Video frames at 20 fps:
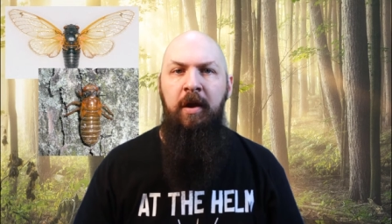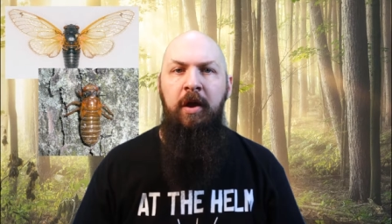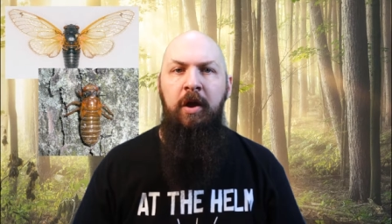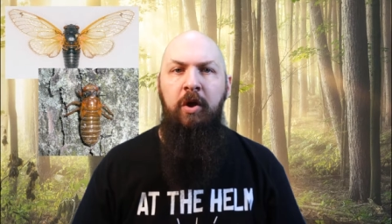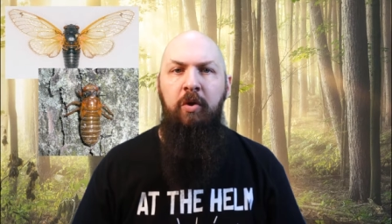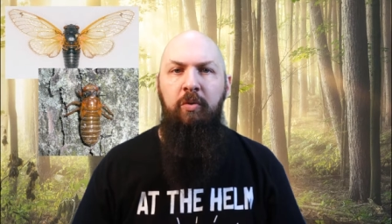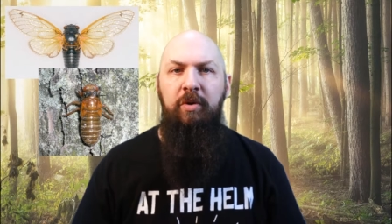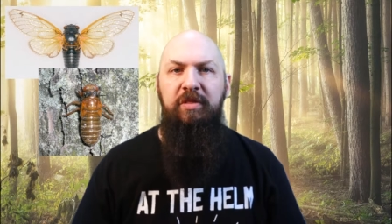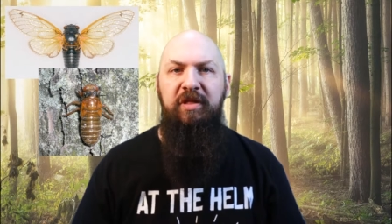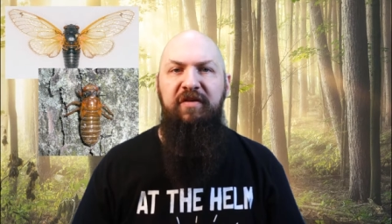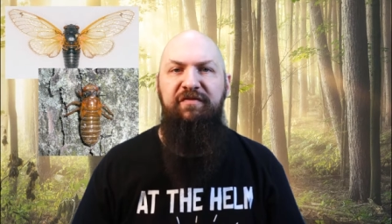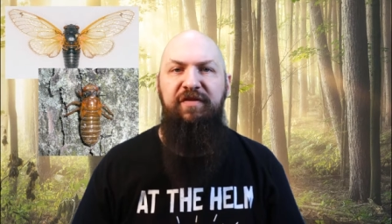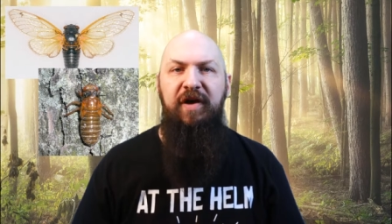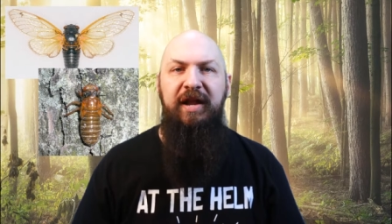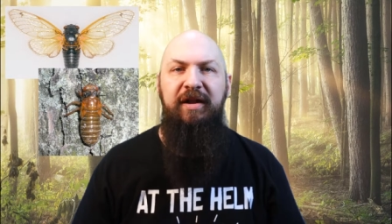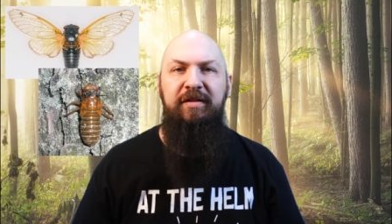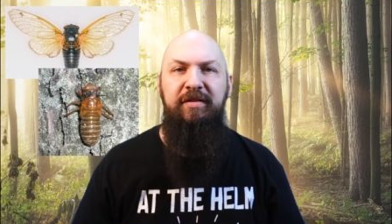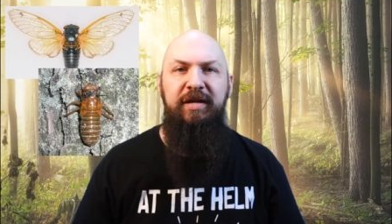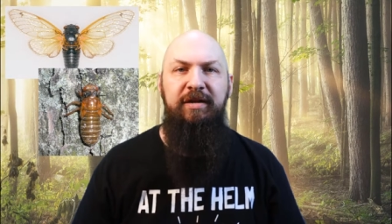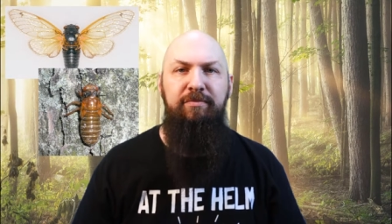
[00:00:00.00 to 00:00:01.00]
When they
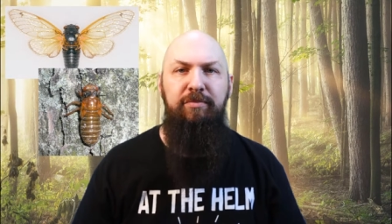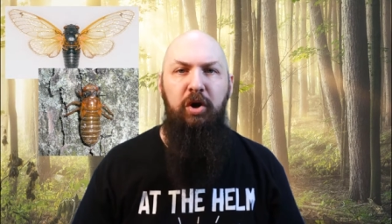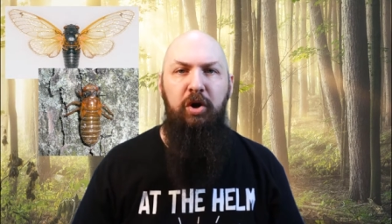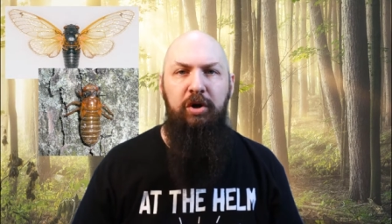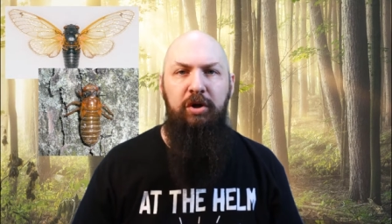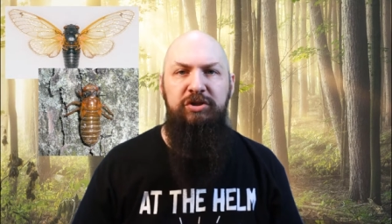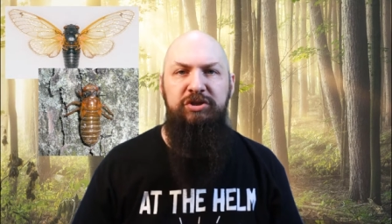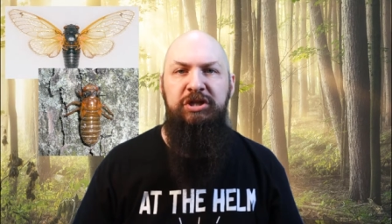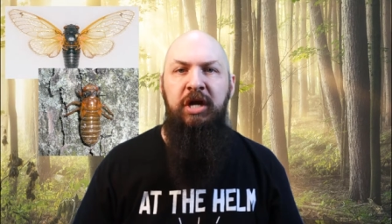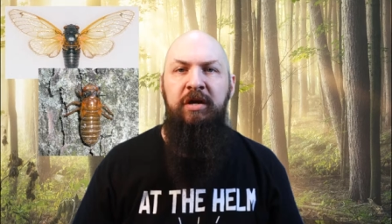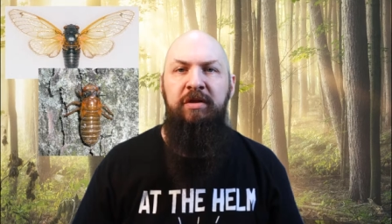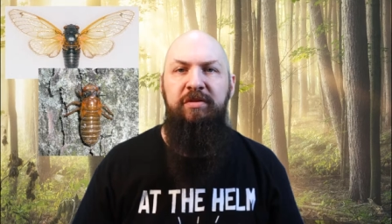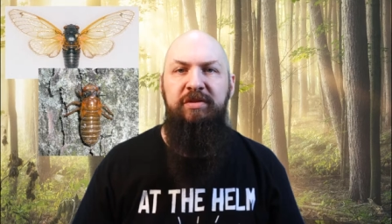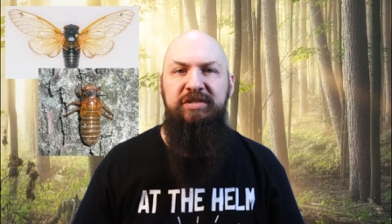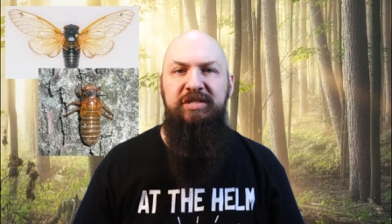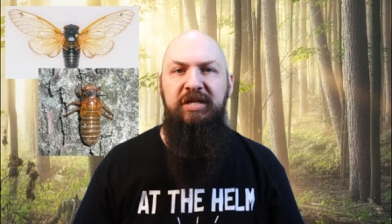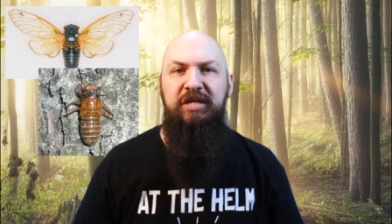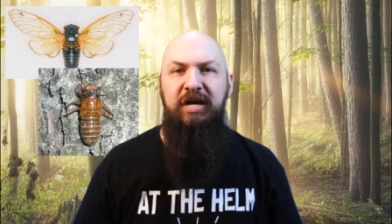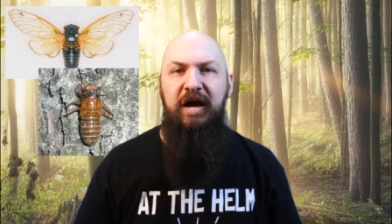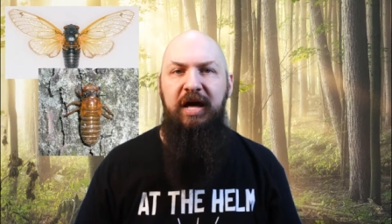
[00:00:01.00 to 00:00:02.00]
finally emerge, the
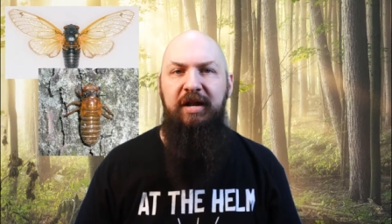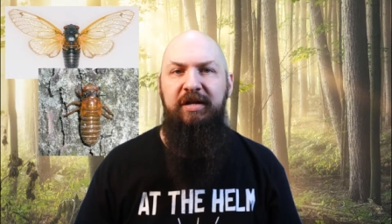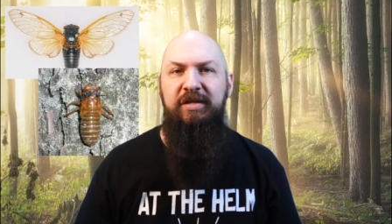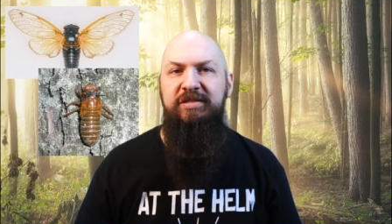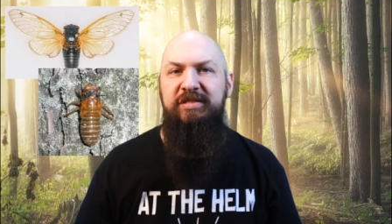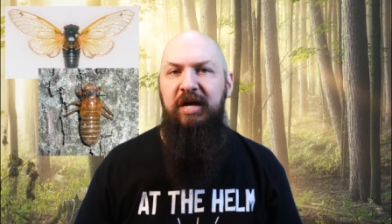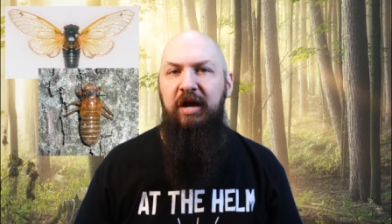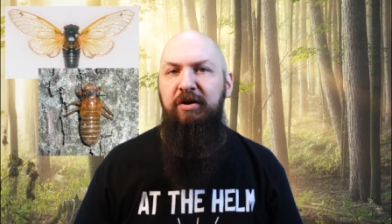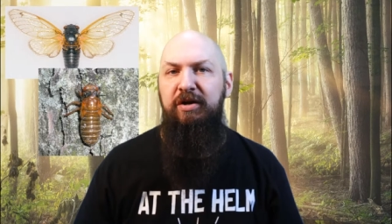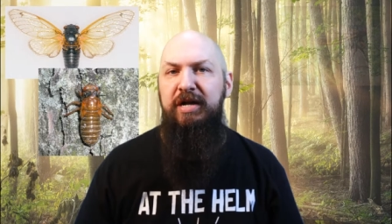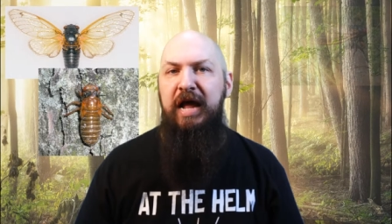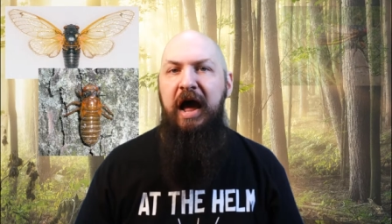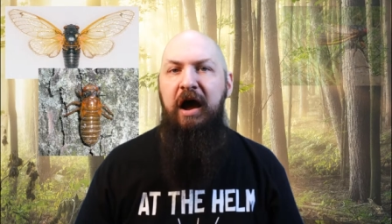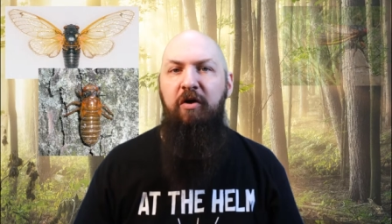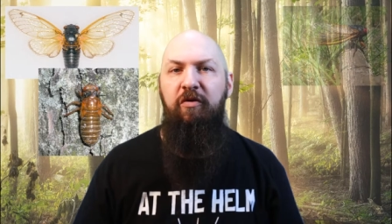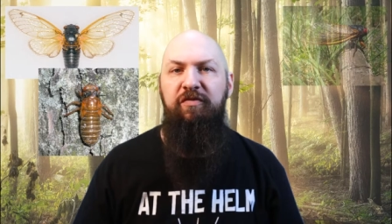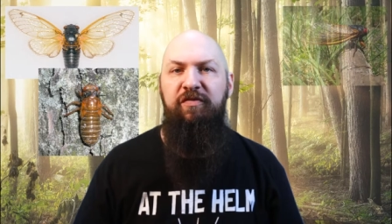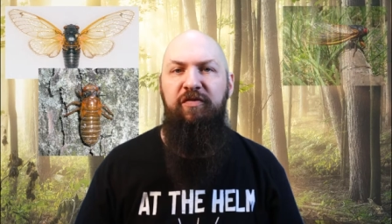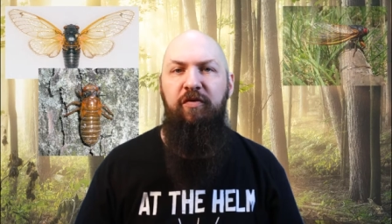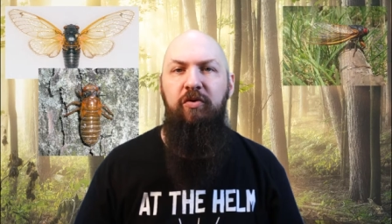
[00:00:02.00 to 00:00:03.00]
cicadas are
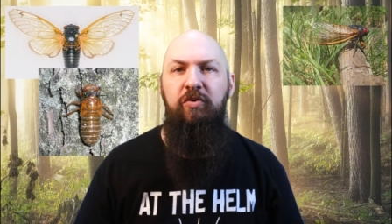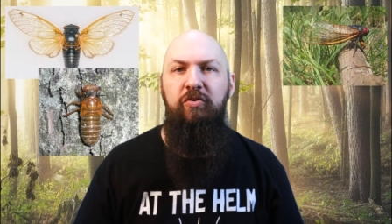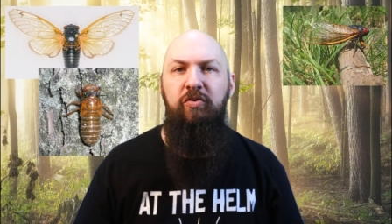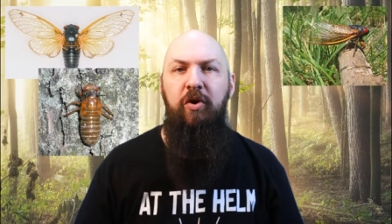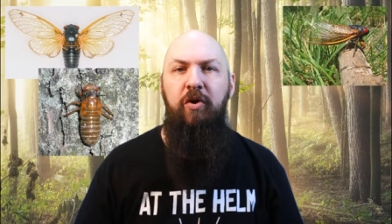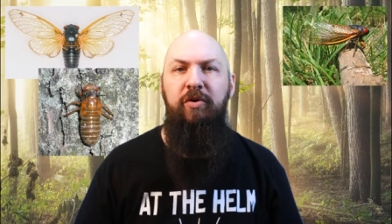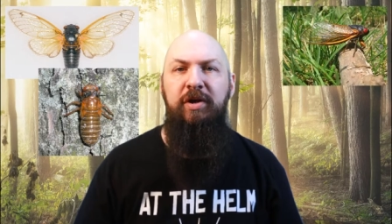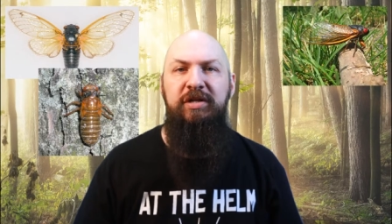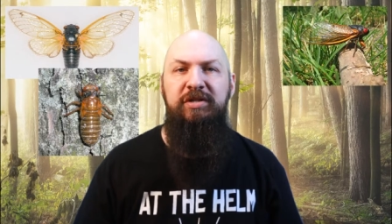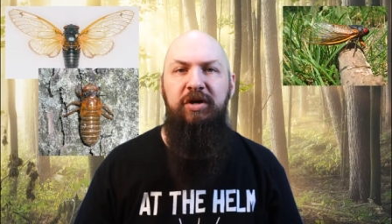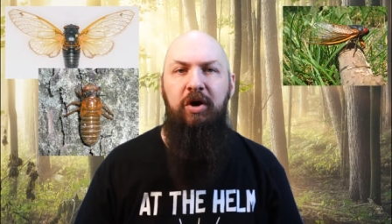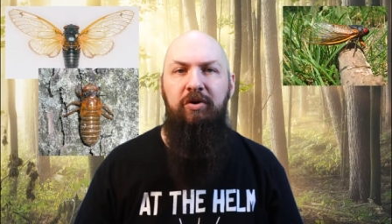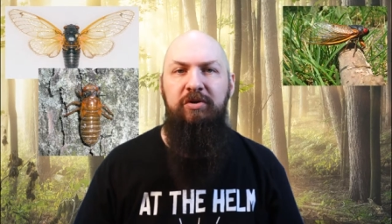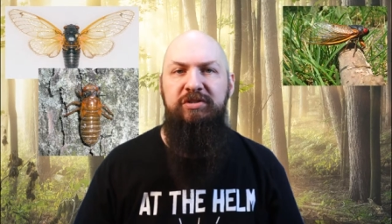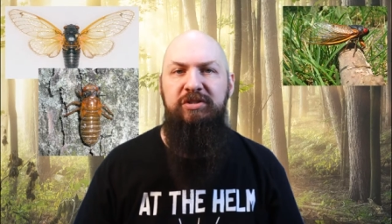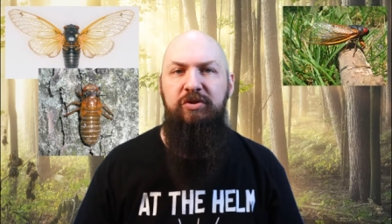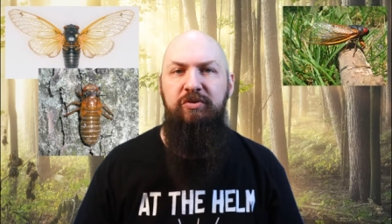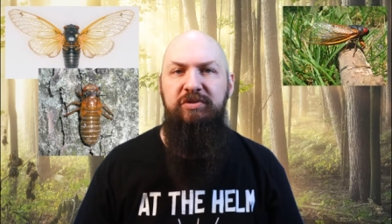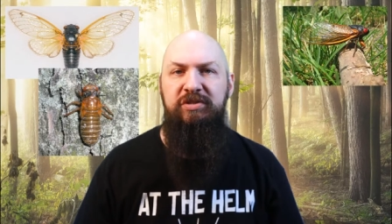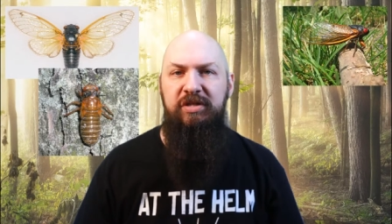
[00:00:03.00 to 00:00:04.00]
now full-grown
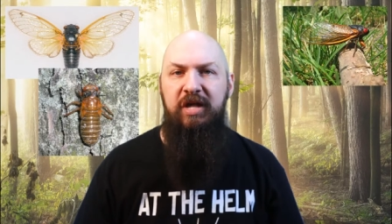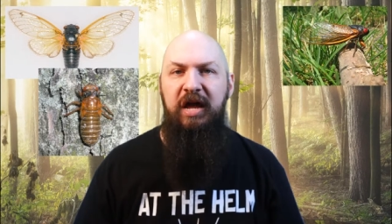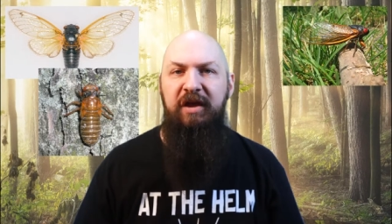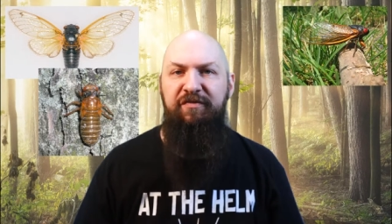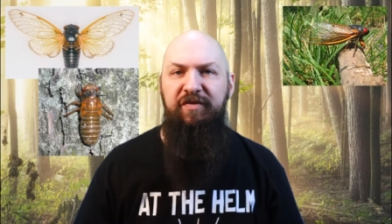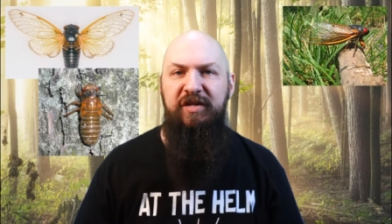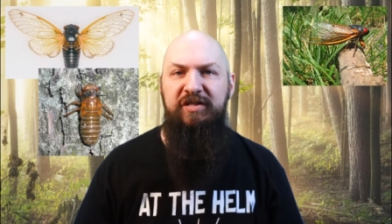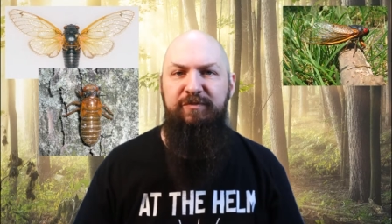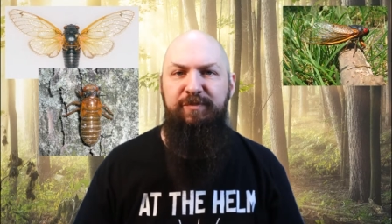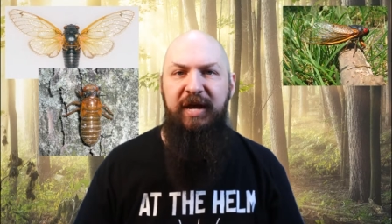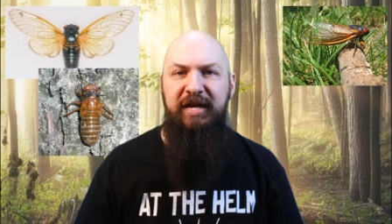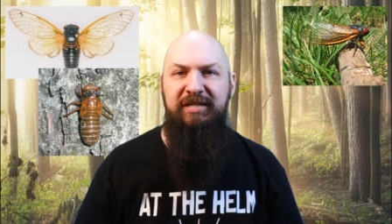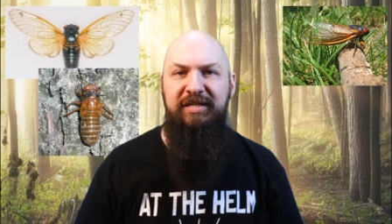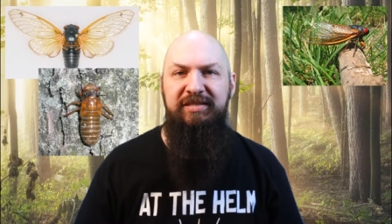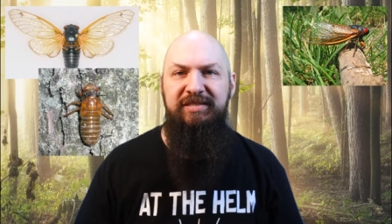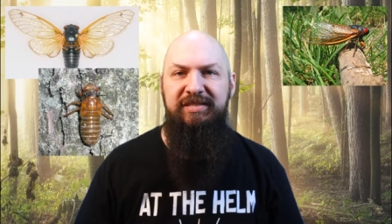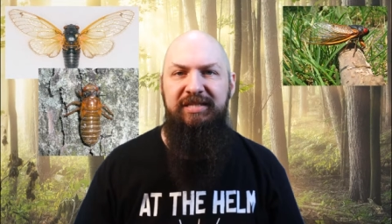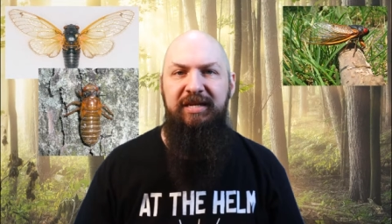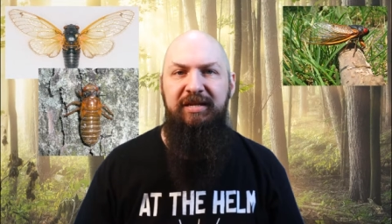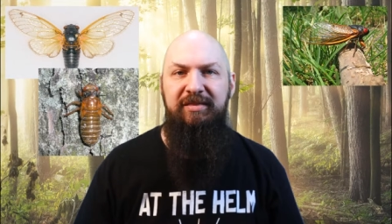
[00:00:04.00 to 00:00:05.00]
adults whose life
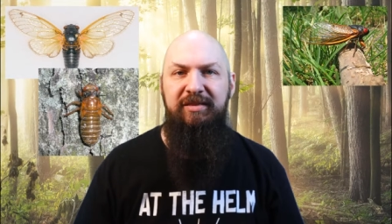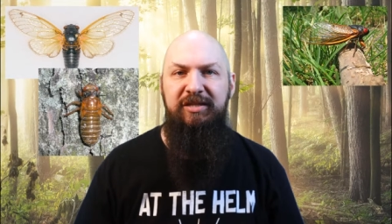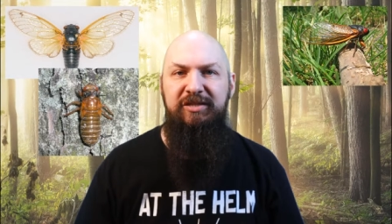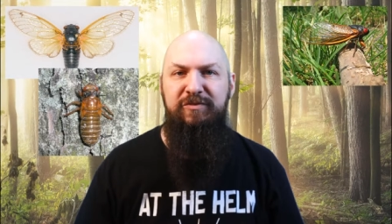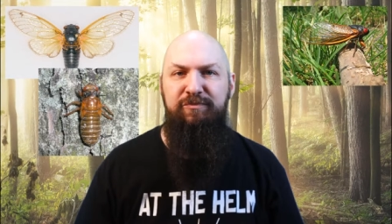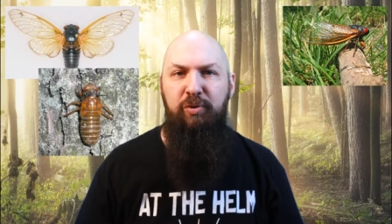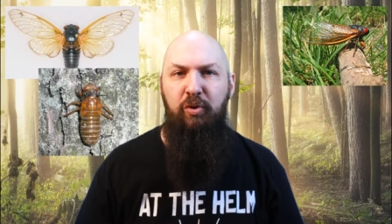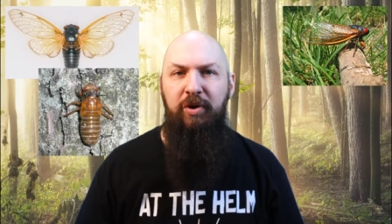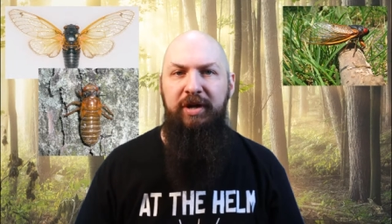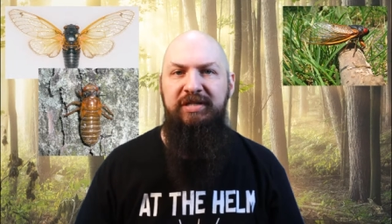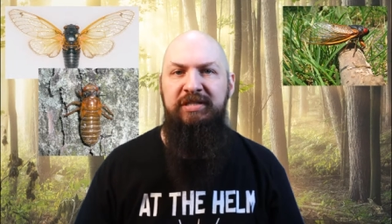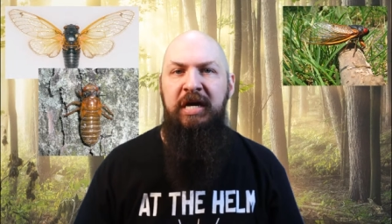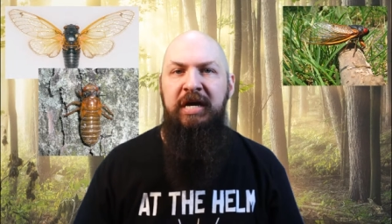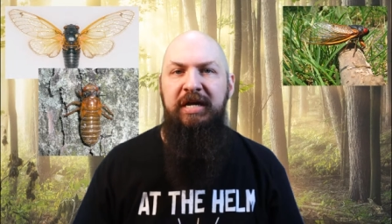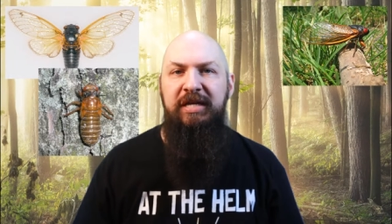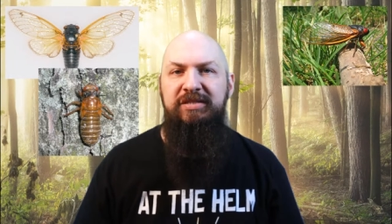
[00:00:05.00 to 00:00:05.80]
expectancy at this point